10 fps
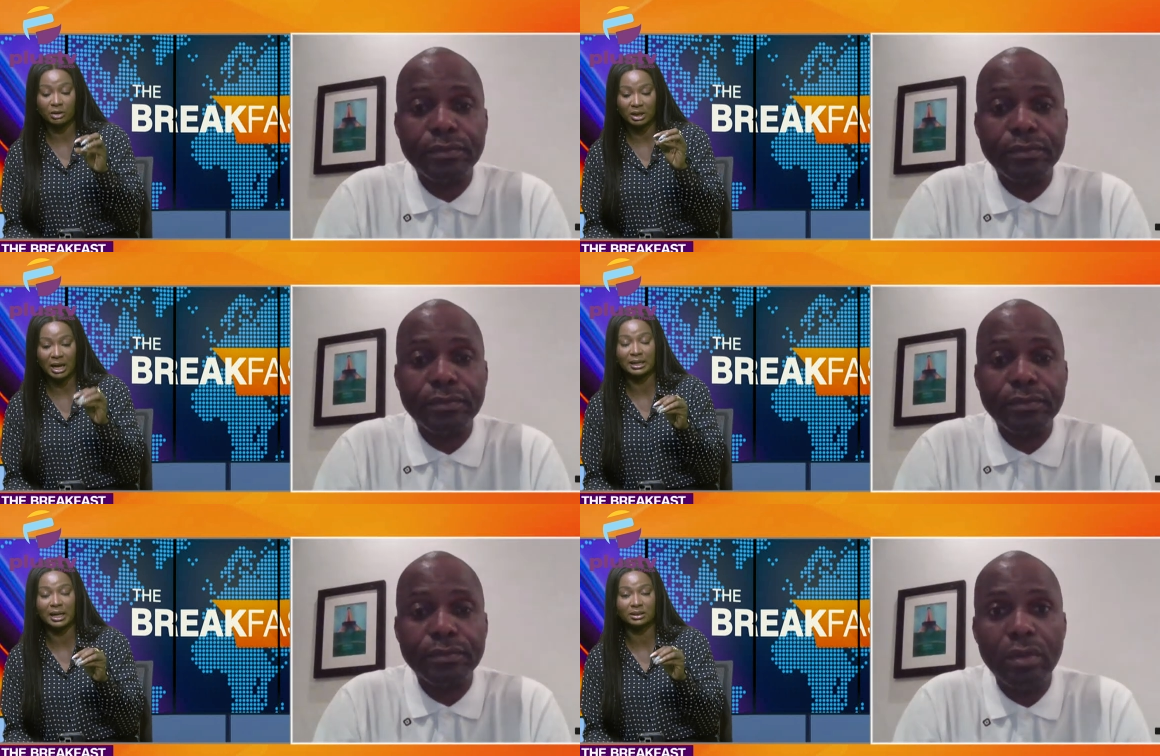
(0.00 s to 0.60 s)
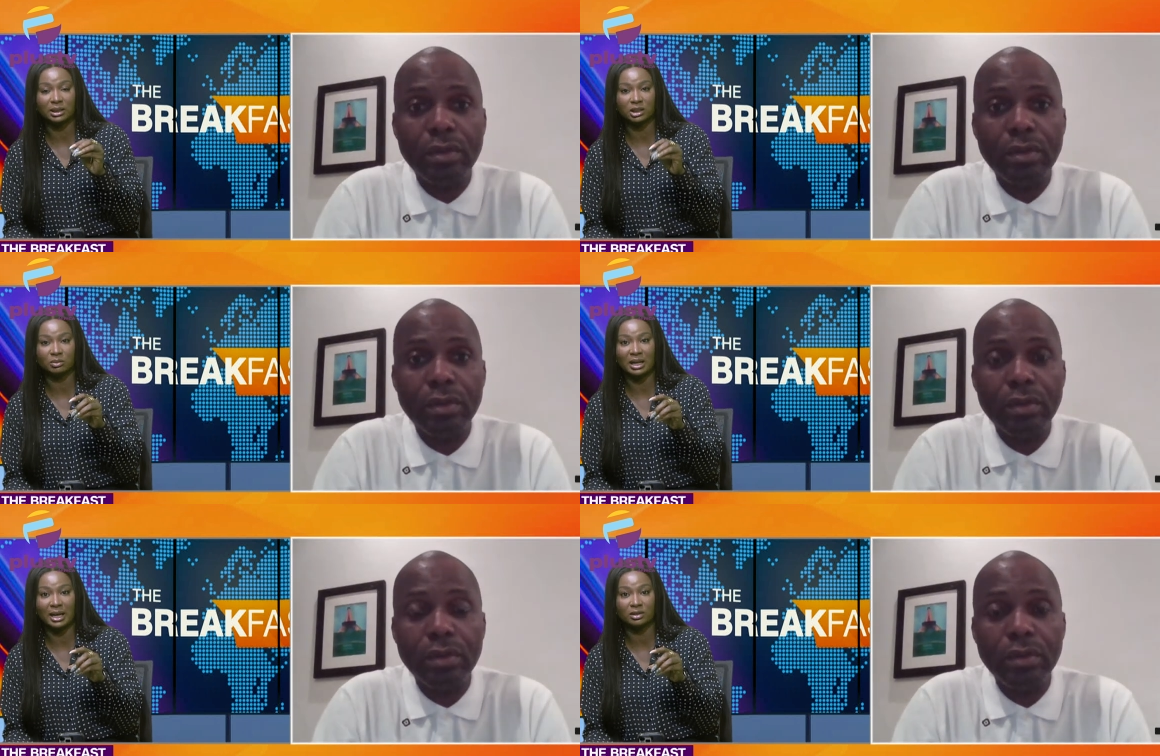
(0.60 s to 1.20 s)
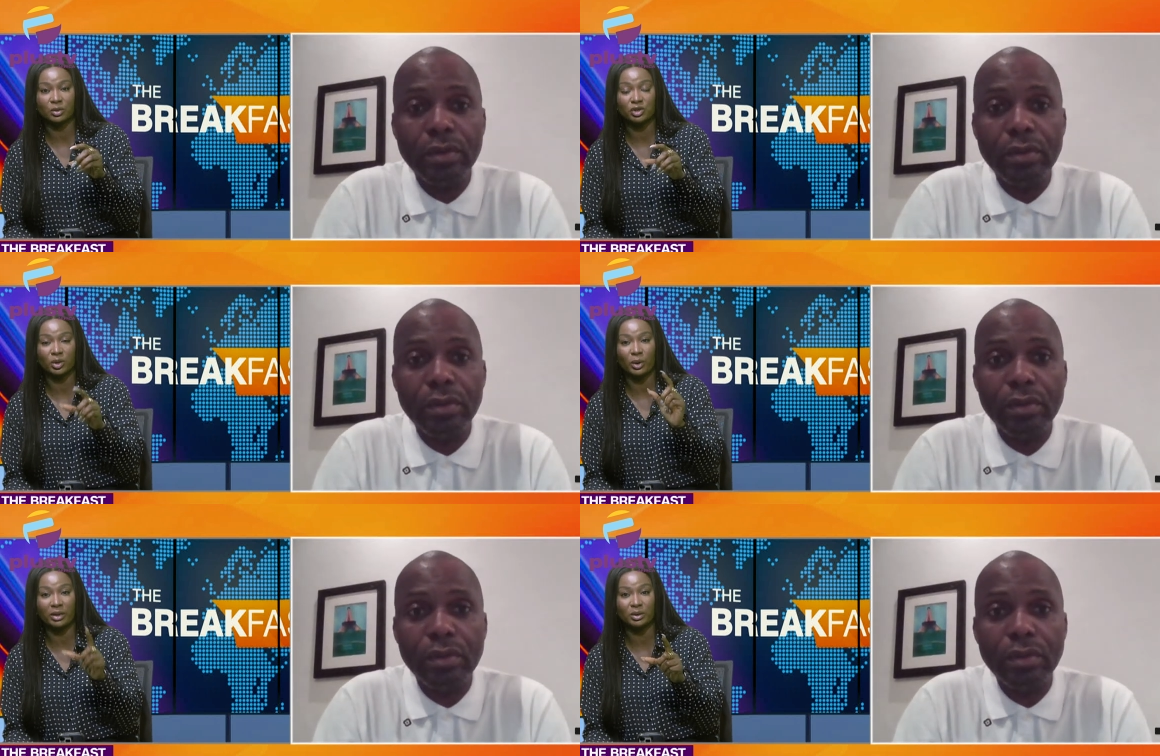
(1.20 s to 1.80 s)
Speaker 1: highlight that as my last
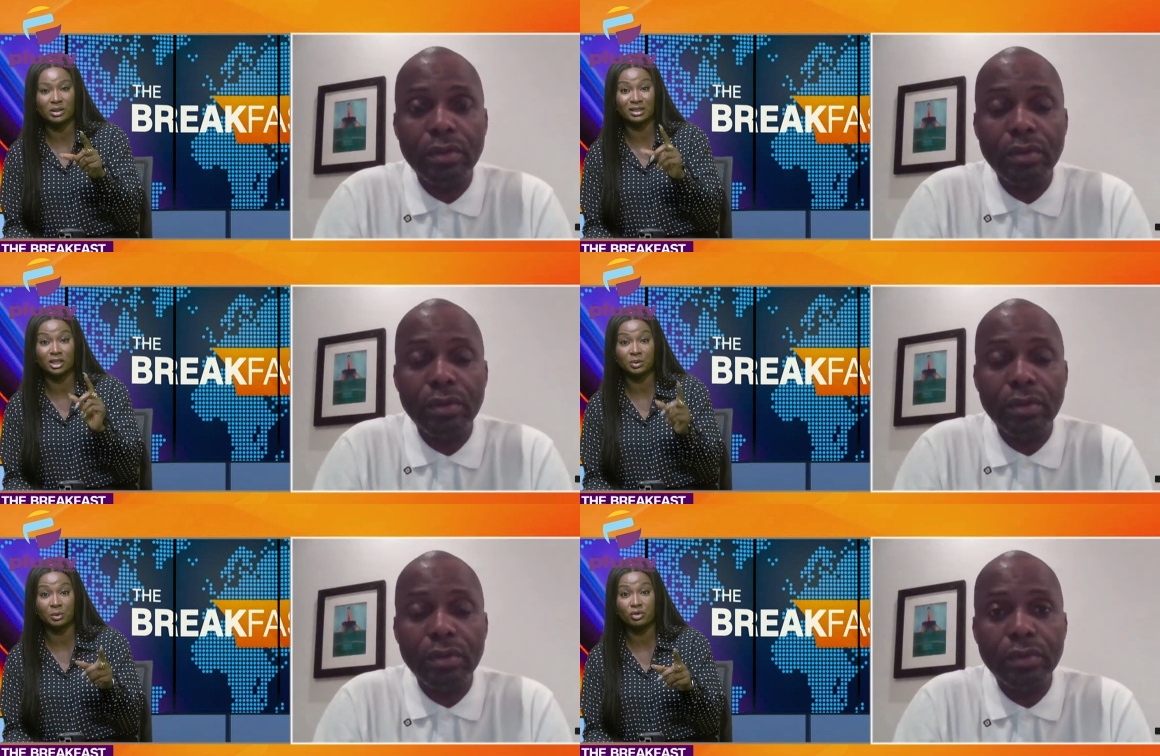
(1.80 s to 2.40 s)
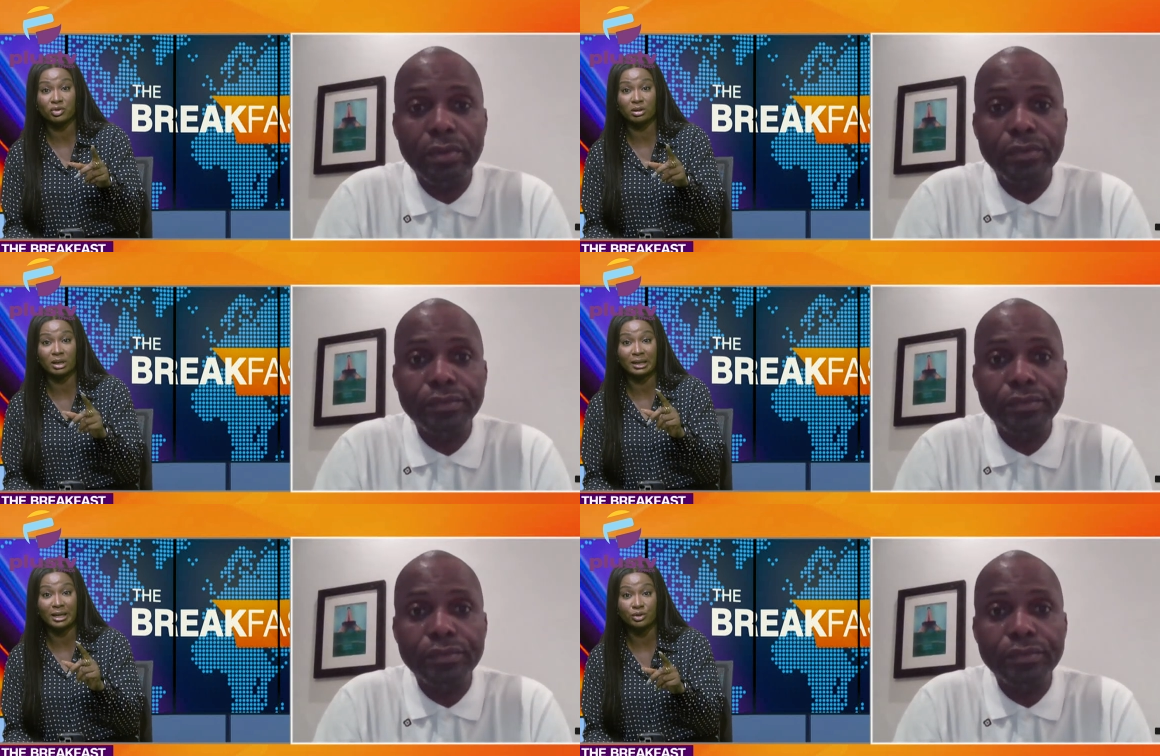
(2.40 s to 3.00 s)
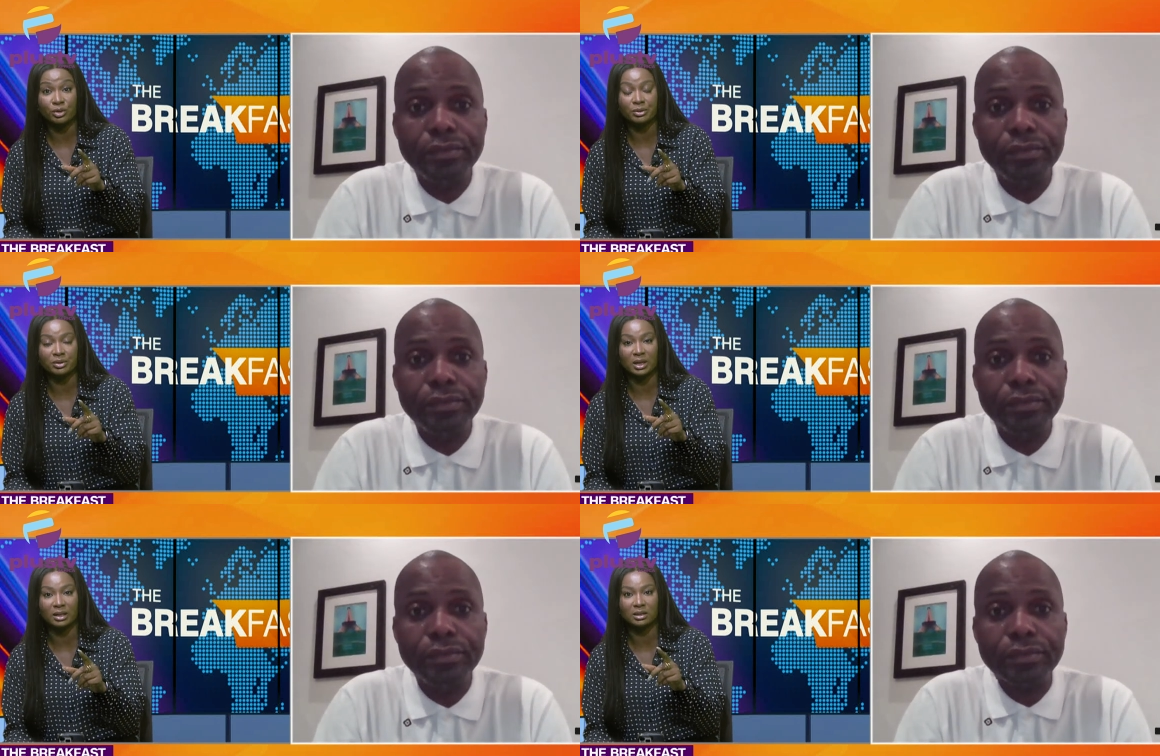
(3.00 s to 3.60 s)
question, where there was an explosion in Edo
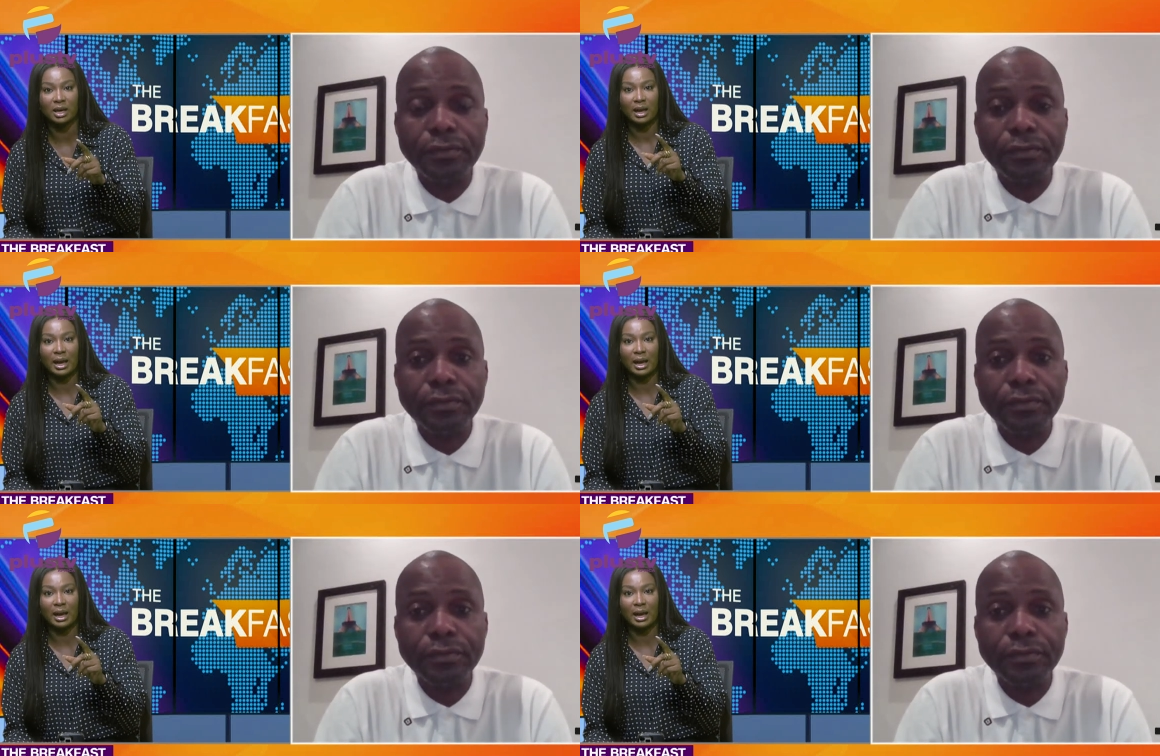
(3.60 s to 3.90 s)
State,